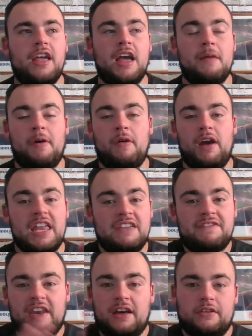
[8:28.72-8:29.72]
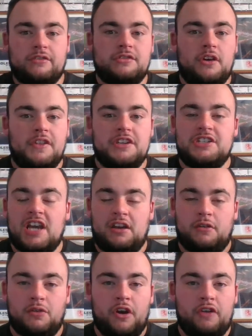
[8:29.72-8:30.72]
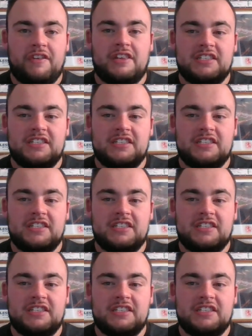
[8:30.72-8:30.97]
about anything else on this channel, nothing.